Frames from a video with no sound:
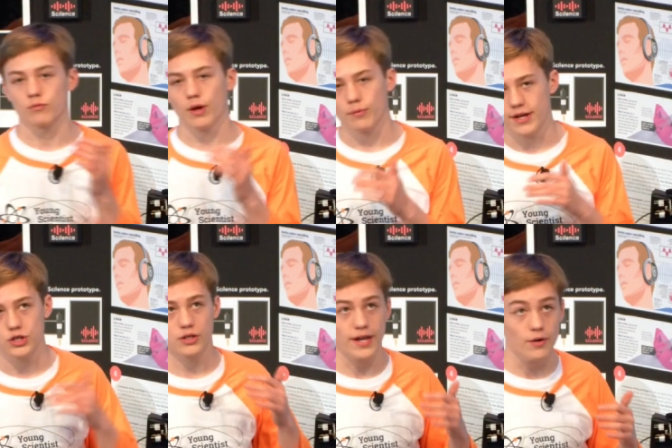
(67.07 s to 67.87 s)

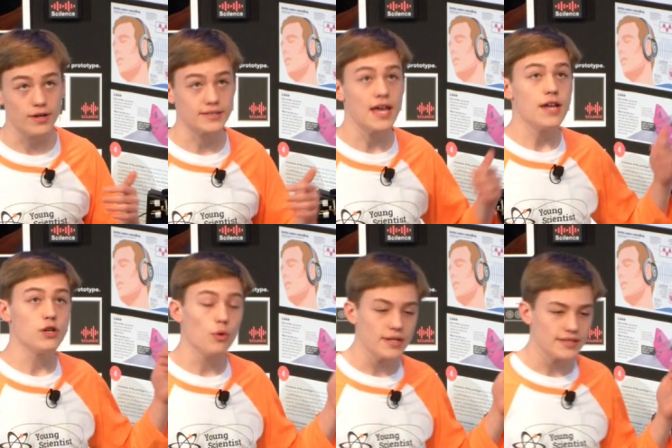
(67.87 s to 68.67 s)
recreational areas,
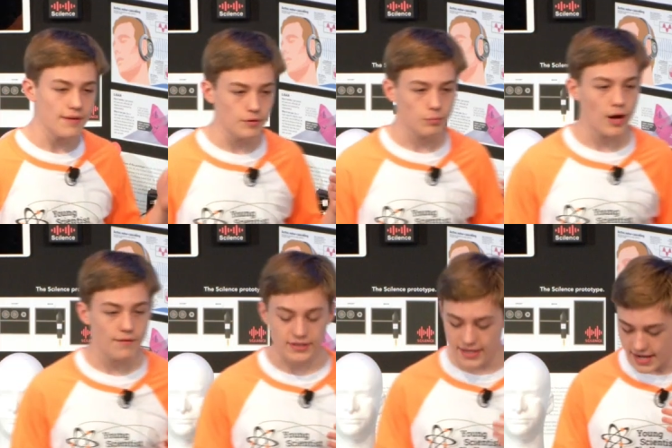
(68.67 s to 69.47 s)
noise level and
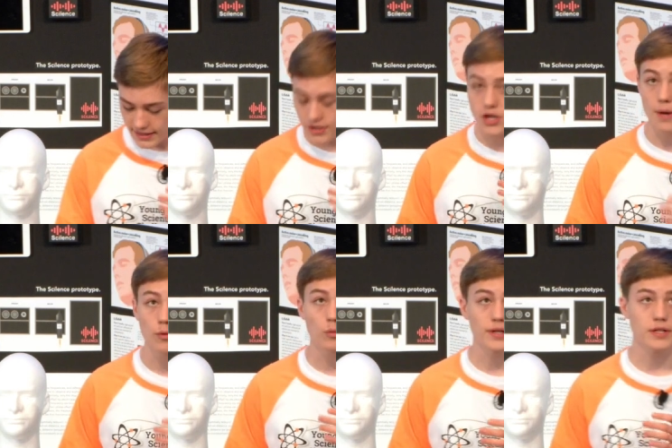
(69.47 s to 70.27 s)
privacy is the number
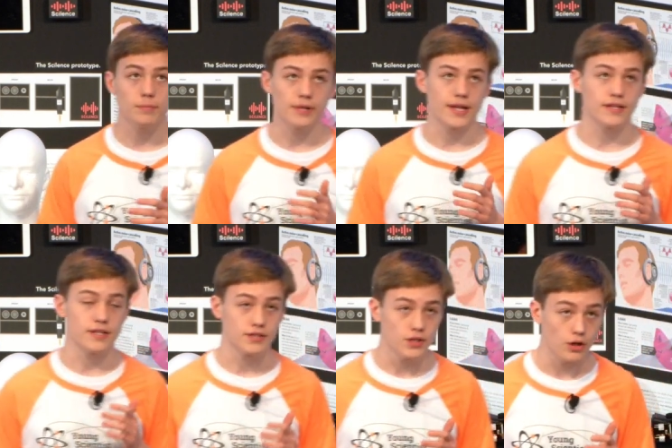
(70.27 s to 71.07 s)
one complaint and
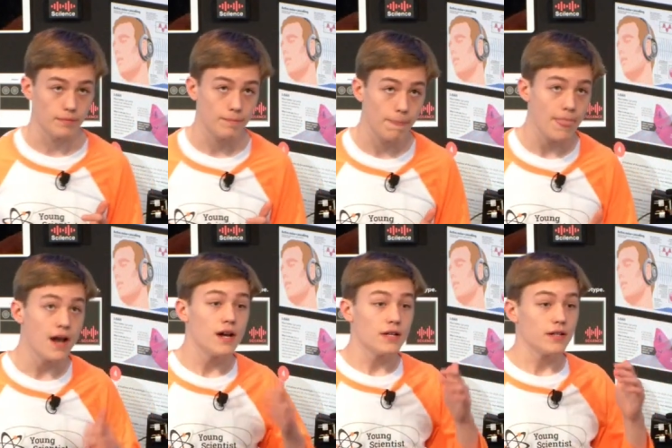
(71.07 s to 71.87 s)
concern.
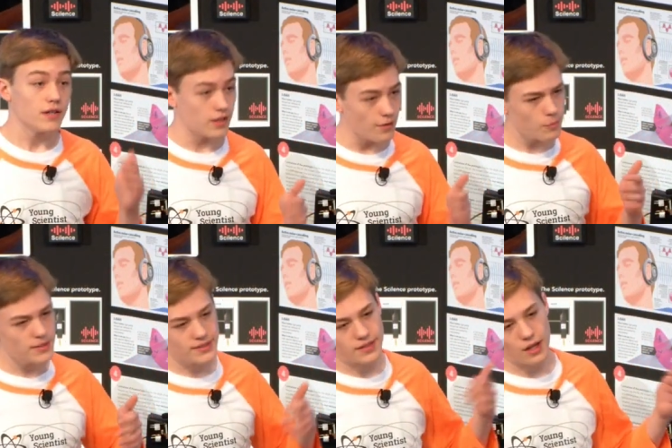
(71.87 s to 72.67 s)

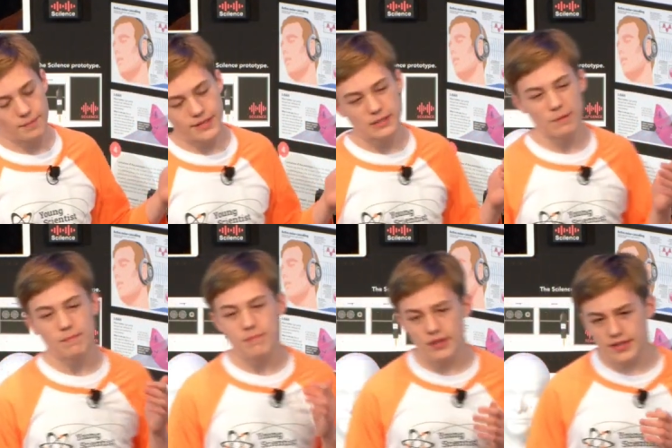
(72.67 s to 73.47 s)
Governments and companies
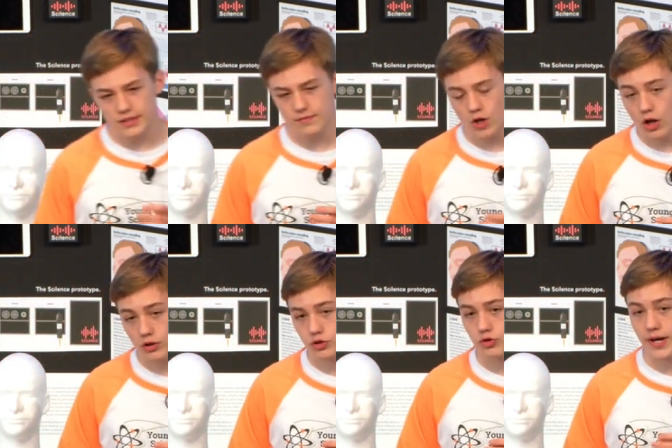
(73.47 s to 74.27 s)
spend millions of
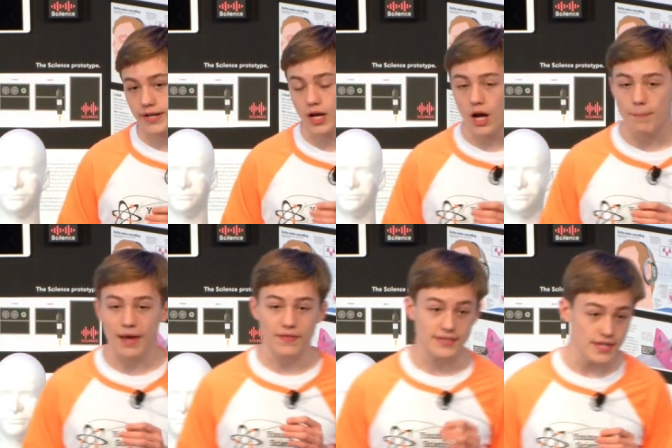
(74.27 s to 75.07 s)
dollars trying to
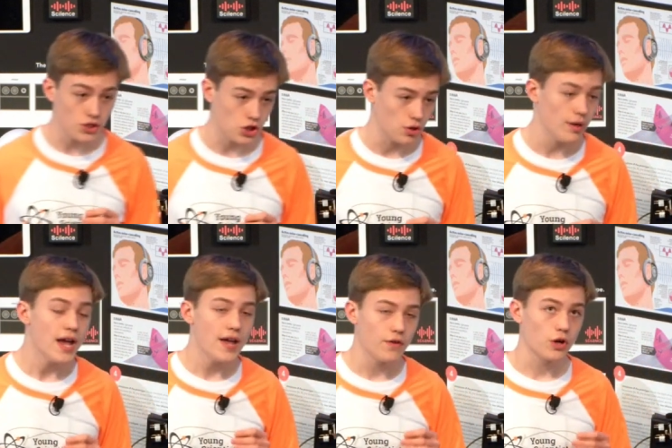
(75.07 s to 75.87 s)
combat this issue,
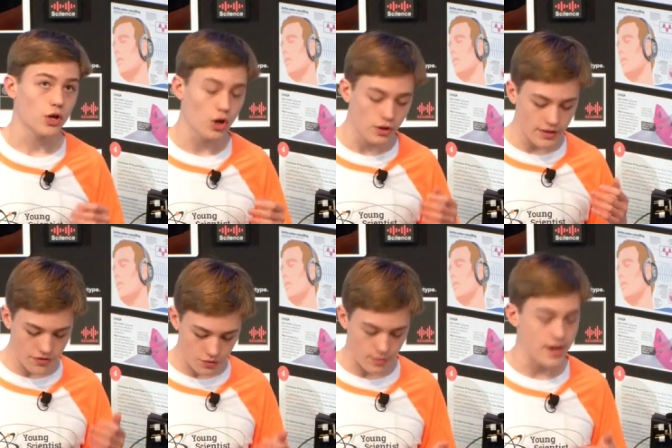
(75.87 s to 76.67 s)
and there are currently
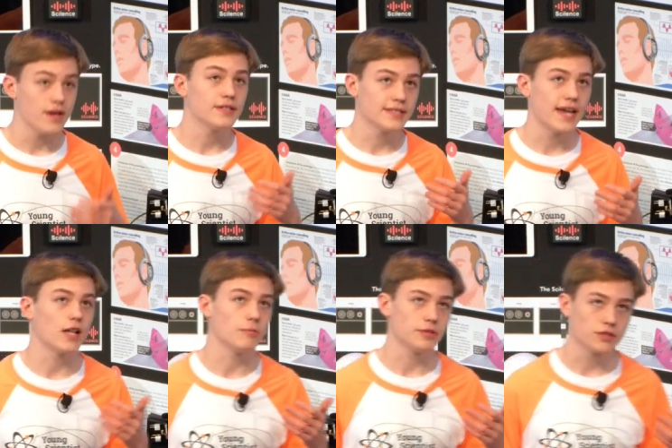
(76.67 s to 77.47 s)
three
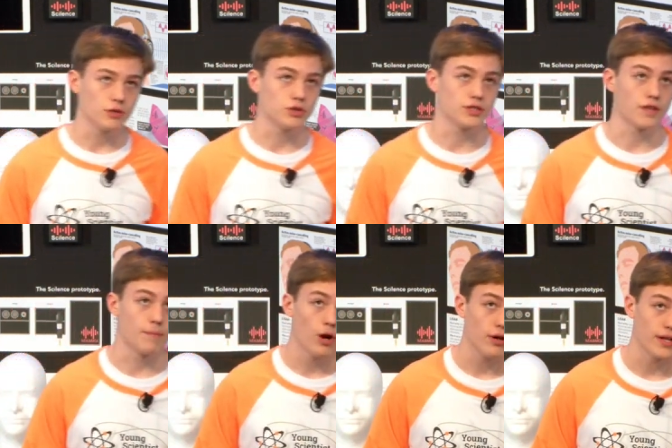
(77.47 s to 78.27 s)
scalable solutions on the
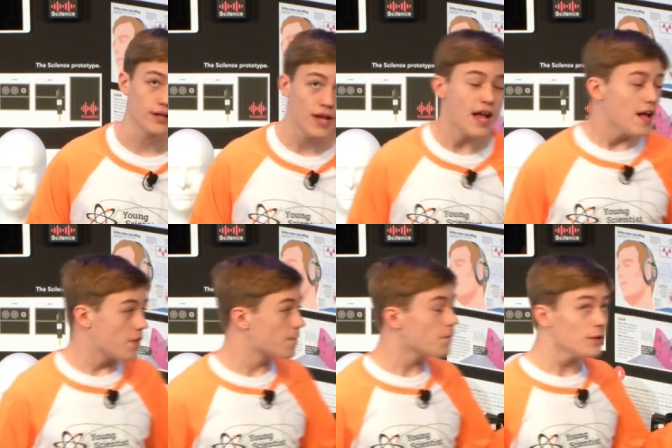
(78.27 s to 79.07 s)
market.
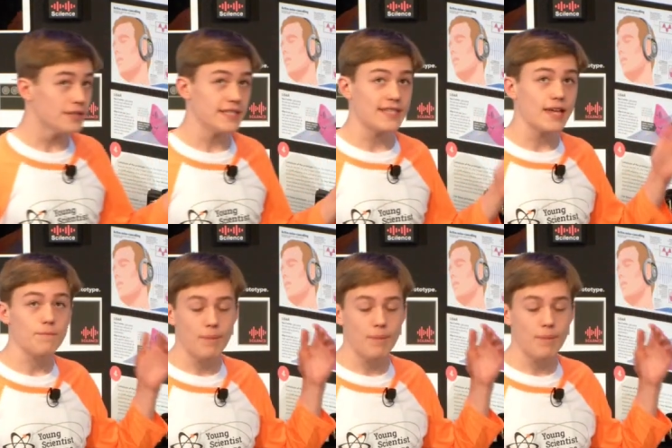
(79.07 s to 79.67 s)
The first is that of